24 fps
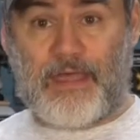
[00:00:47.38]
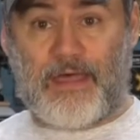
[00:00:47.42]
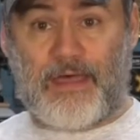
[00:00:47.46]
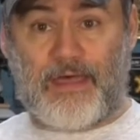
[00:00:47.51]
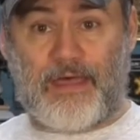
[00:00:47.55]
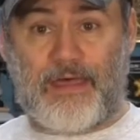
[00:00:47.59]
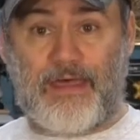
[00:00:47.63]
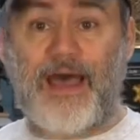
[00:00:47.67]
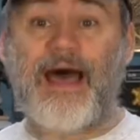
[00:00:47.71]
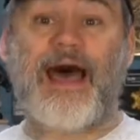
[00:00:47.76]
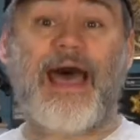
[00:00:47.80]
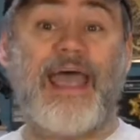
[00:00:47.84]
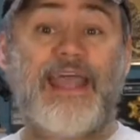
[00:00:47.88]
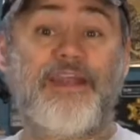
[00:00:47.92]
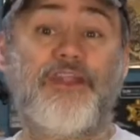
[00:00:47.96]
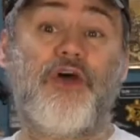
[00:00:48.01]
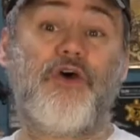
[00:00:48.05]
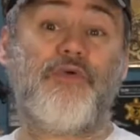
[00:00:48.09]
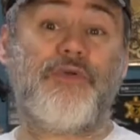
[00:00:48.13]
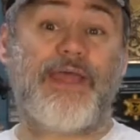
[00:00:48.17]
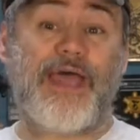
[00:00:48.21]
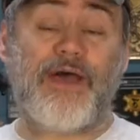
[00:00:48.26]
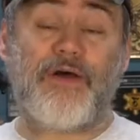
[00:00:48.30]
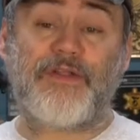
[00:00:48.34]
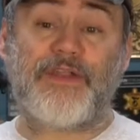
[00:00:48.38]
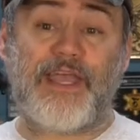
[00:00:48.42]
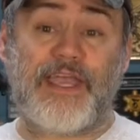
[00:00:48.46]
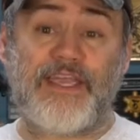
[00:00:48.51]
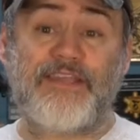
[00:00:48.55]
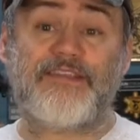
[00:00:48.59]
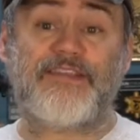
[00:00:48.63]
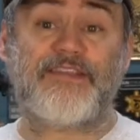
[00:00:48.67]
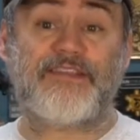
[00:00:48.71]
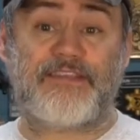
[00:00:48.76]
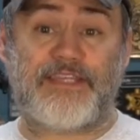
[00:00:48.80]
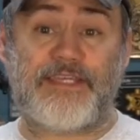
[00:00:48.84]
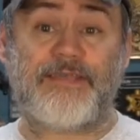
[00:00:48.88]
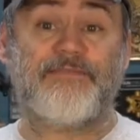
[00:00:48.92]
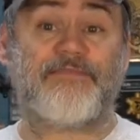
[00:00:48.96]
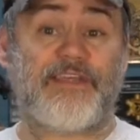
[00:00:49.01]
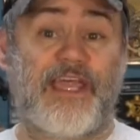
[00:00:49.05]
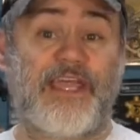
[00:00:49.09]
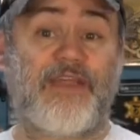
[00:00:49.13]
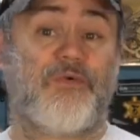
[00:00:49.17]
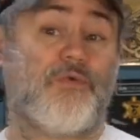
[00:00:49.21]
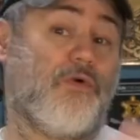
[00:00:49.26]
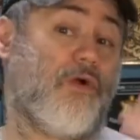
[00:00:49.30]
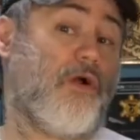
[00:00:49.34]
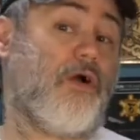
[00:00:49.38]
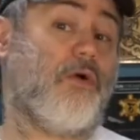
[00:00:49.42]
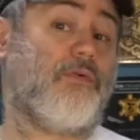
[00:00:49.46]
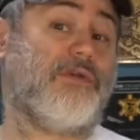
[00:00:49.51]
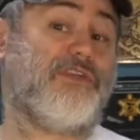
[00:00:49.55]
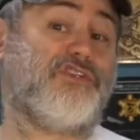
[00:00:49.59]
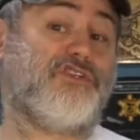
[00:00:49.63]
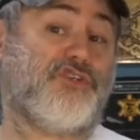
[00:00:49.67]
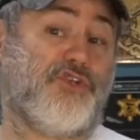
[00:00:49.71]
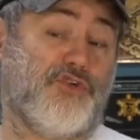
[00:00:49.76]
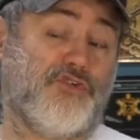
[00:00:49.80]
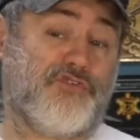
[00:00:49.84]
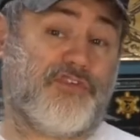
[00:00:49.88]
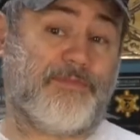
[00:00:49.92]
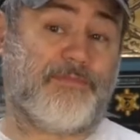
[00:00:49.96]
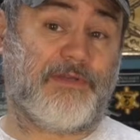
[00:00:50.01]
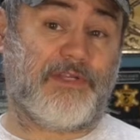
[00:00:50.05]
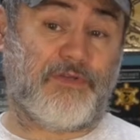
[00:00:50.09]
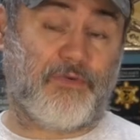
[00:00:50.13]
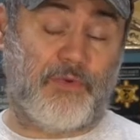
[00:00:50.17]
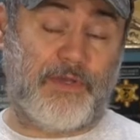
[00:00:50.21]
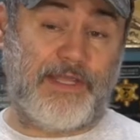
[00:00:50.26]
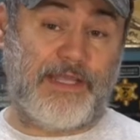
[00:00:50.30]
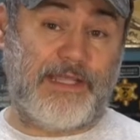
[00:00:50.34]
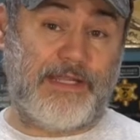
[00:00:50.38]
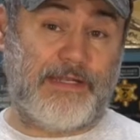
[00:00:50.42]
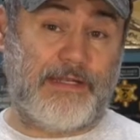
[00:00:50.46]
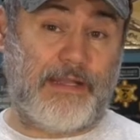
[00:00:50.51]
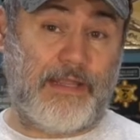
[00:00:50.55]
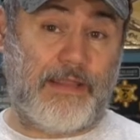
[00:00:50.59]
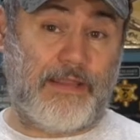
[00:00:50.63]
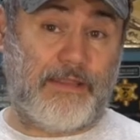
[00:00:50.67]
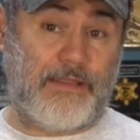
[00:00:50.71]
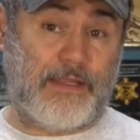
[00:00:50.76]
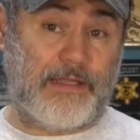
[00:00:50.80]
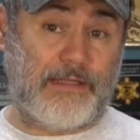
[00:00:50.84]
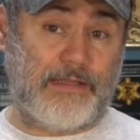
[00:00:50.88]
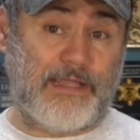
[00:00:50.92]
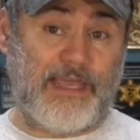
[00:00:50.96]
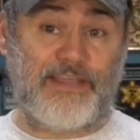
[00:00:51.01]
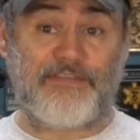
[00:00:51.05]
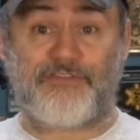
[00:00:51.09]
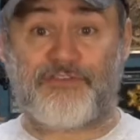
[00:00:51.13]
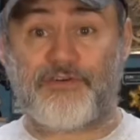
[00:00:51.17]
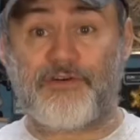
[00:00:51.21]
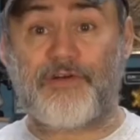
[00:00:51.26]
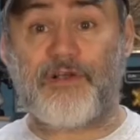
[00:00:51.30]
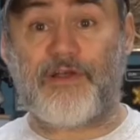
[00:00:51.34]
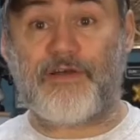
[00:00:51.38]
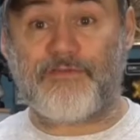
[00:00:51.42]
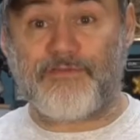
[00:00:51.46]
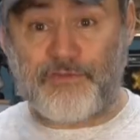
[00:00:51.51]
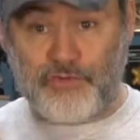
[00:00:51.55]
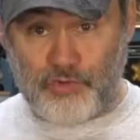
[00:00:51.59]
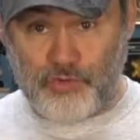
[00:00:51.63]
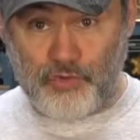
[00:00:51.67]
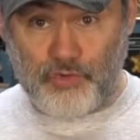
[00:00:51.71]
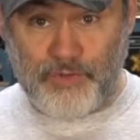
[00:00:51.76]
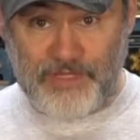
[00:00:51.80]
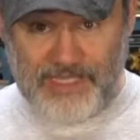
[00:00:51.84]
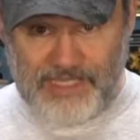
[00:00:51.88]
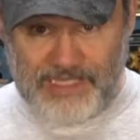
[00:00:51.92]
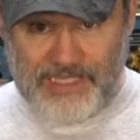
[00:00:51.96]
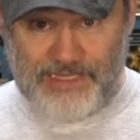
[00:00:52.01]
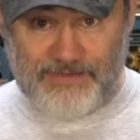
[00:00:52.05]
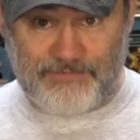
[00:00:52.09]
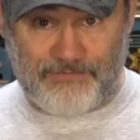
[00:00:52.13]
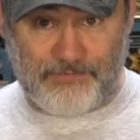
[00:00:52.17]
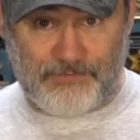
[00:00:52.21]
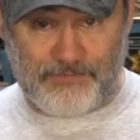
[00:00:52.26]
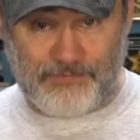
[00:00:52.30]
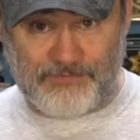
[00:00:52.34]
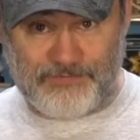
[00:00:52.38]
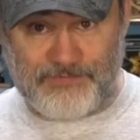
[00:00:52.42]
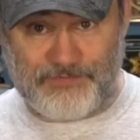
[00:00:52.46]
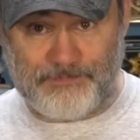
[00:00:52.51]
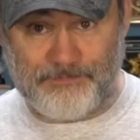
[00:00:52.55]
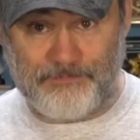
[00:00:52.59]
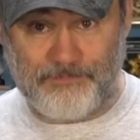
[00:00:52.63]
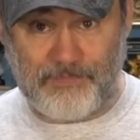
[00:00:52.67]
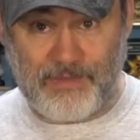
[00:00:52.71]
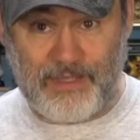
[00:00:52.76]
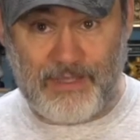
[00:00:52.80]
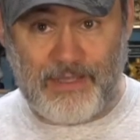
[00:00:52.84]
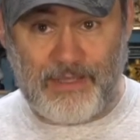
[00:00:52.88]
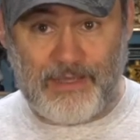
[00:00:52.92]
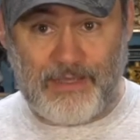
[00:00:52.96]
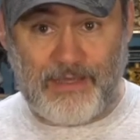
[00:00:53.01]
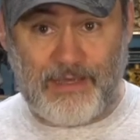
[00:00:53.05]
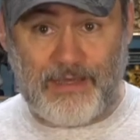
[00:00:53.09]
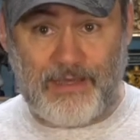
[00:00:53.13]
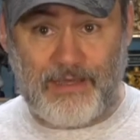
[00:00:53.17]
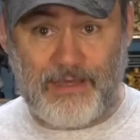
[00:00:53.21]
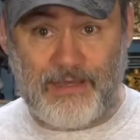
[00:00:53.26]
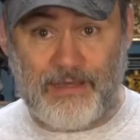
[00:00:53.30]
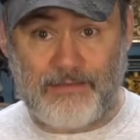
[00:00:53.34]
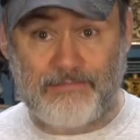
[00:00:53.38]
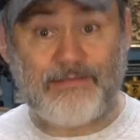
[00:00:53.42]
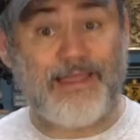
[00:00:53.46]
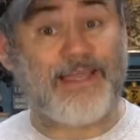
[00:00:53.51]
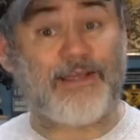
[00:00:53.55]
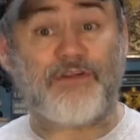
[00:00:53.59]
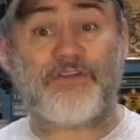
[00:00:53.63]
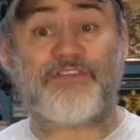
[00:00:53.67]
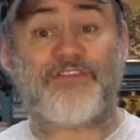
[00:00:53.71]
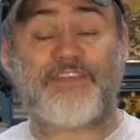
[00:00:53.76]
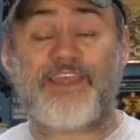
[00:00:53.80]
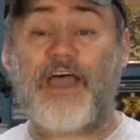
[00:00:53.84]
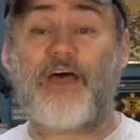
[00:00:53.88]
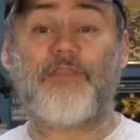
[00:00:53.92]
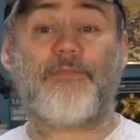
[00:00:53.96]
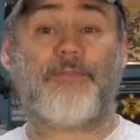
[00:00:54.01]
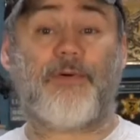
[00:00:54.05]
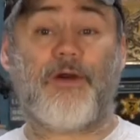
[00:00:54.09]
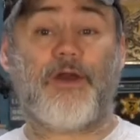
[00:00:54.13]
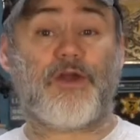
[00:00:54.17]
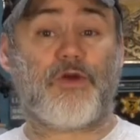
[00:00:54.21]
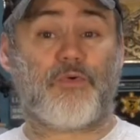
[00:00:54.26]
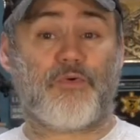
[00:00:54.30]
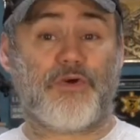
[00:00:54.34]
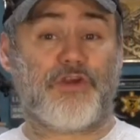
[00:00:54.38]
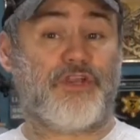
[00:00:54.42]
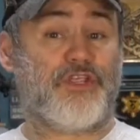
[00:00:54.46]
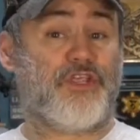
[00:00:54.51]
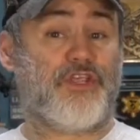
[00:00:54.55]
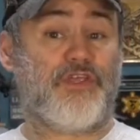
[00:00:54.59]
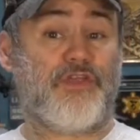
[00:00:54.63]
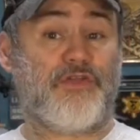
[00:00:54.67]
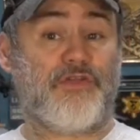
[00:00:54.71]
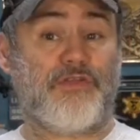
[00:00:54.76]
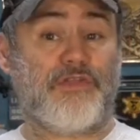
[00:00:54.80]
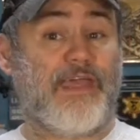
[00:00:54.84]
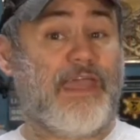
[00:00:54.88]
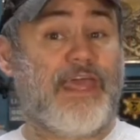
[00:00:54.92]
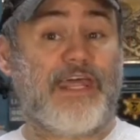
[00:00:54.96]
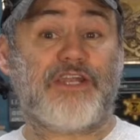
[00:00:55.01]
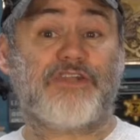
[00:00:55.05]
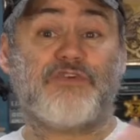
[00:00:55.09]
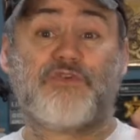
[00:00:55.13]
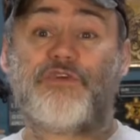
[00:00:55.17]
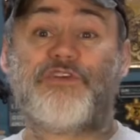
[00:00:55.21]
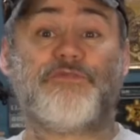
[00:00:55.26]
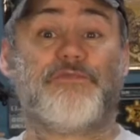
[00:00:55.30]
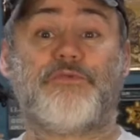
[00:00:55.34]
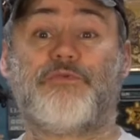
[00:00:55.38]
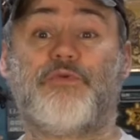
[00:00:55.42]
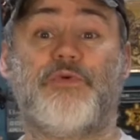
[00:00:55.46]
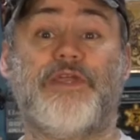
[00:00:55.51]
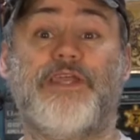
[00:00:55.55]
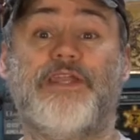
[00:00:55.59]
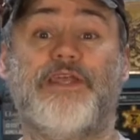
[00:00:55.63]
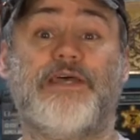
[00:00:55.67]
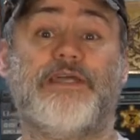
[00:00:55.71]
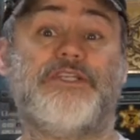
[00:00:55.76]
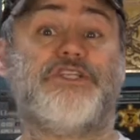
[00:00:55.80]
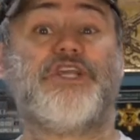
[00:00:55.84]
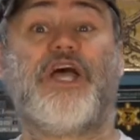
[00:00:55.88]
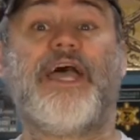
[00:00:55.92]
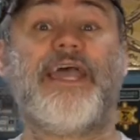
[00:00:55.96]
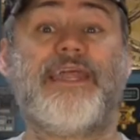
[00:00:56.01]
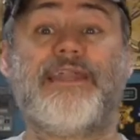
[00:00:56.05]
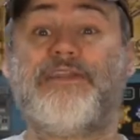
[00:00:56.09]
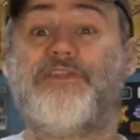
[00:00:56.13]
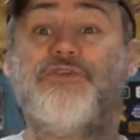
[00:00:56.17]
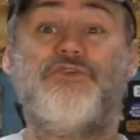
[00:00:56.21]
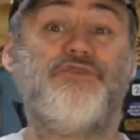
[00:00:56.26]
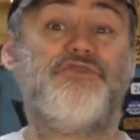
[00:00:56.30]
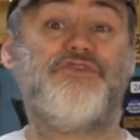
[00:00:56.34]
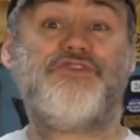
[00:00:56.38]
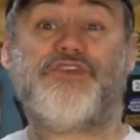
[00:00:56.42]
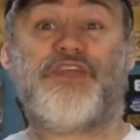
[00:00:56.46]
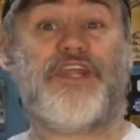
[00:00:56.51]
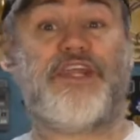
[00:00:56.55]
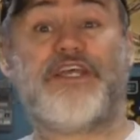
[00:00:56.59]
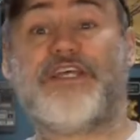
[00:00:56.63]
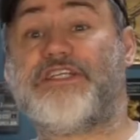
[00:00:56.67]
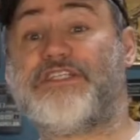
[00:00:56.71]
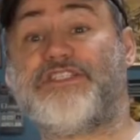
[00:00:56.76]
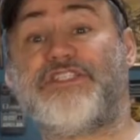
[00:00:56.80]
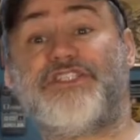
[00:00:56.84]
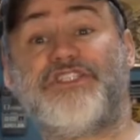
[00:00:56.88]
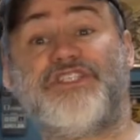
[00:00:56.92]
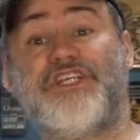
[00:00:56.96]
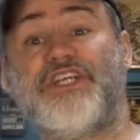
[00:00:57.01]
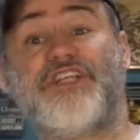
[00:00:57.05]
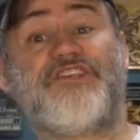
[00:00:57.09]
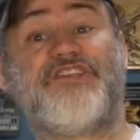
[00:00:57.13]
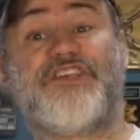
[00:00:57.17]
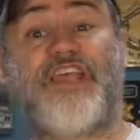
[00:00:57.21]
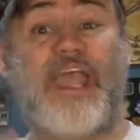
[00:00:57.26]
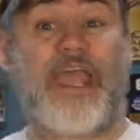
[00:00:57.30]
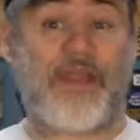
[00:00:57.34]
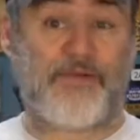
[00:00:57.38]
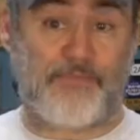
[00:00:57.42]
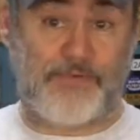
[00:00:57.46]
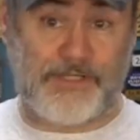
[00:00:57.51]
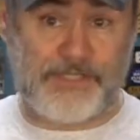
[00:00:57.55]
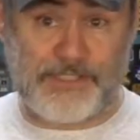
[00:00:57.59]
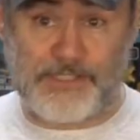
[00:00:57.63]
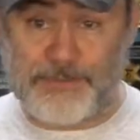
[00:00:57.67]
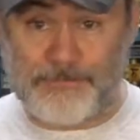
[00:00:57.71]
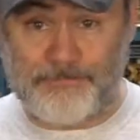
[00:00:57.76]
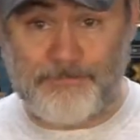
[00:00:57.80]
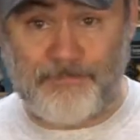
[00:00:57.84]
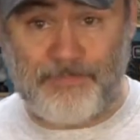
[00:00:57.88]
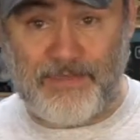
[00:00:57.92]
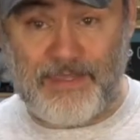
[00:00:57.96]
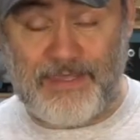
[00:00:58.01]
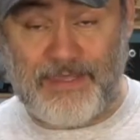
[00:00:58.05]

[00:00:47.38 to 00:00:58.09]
I know nowadays it seems like we're always choosing between the lesser of two evils. Like on South Park, where they had a choice between a giant douche and a shit sandwich.